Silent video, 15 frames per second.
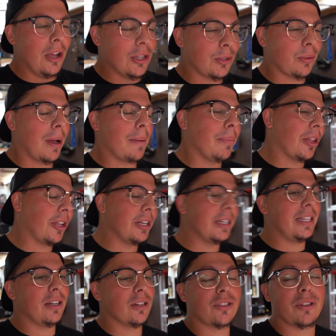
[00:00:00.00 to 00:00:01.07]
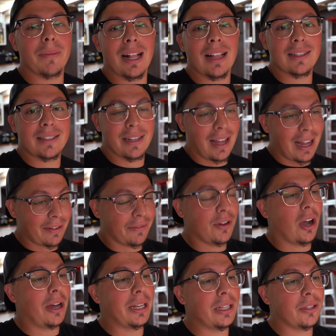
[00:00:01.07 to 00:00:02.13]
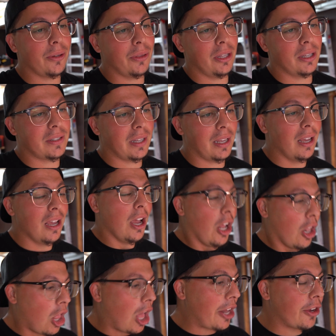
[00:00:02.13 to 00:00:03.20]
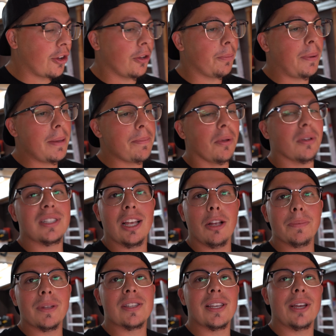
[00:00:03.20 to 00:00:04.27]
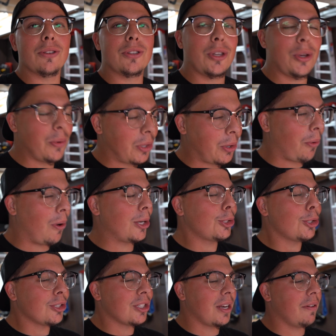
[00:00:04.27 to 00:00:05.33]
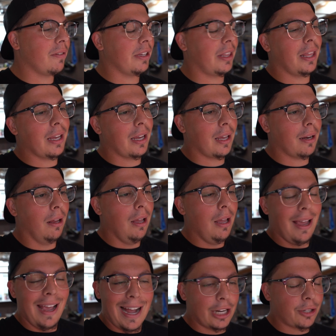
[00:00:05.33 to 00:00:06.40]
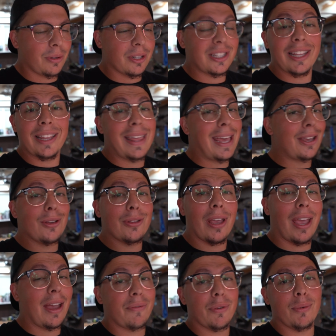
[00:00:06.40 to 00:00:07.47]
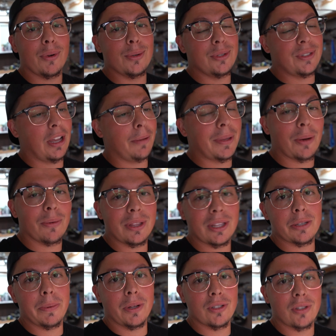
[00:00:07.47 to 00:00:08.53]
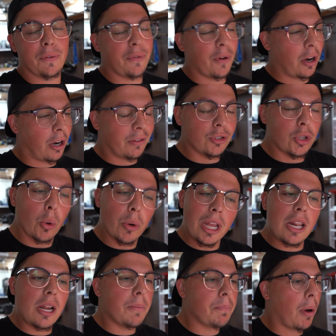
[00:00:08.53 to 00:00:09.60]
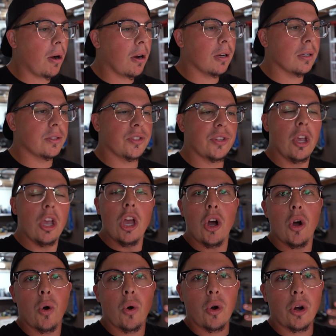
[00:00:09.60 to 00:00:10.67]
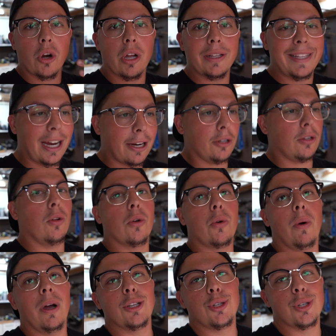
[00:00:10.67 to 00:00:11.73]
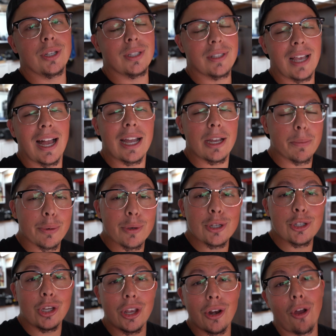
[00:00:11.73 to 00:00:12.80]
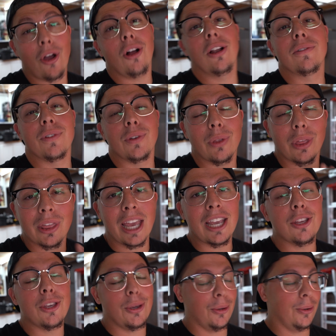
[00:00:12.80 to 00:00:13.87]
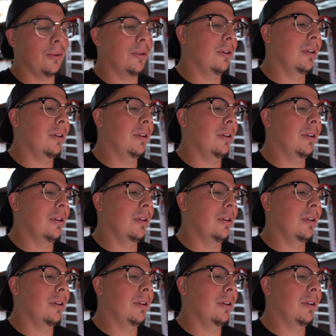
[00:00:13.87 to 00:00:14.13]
sweat, blood, and tears from Alex and I have gone into this. A lot of good people has helped us out too with questions and everything, and I just want to say thank you to everyone who's helped out with this build so far. Donating parts or technical questions, I appreciate all of you. Thank you.